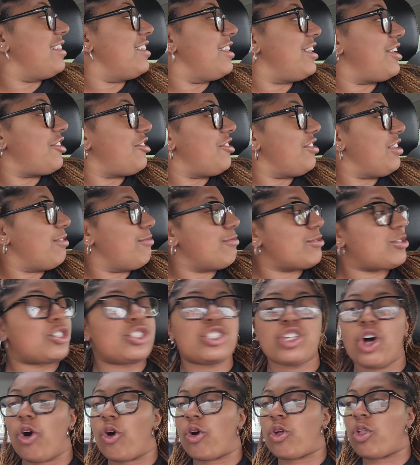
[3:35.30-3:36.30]
literally was
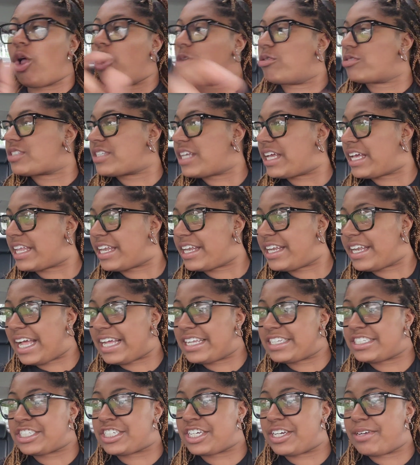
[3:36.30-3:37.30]
so close to hitting
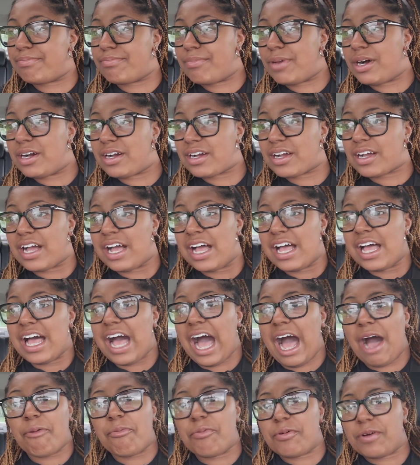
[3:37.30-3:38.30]
that chipmunk.
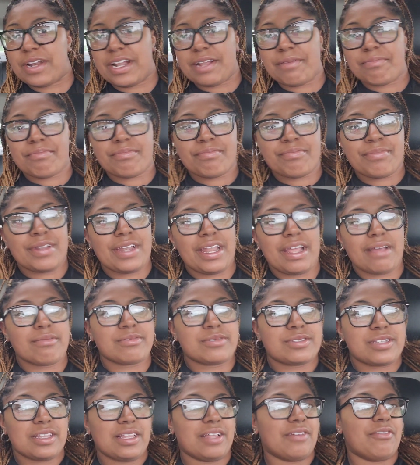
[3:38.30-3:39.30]
I wouldn't been
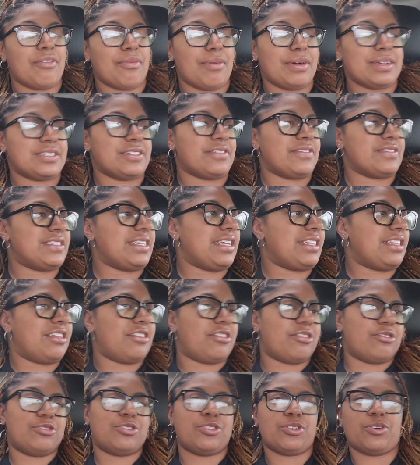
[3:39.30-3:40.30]
able to live with myself because I
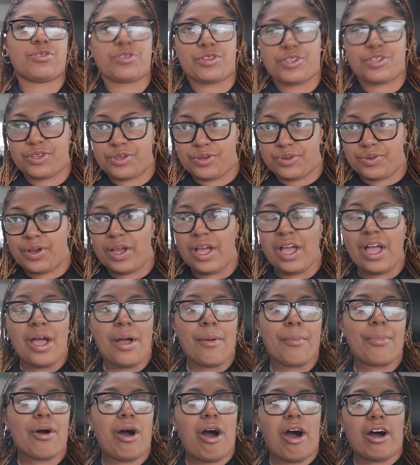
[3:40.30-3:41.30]
think they're so
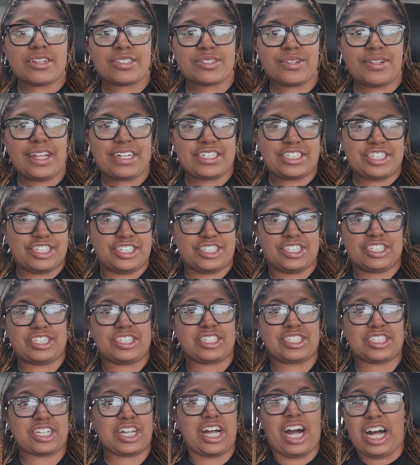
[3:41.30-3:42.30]
cute. But also, that's just
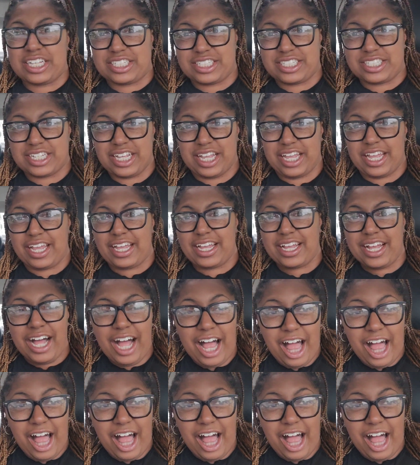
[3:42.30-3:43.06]
disgusting.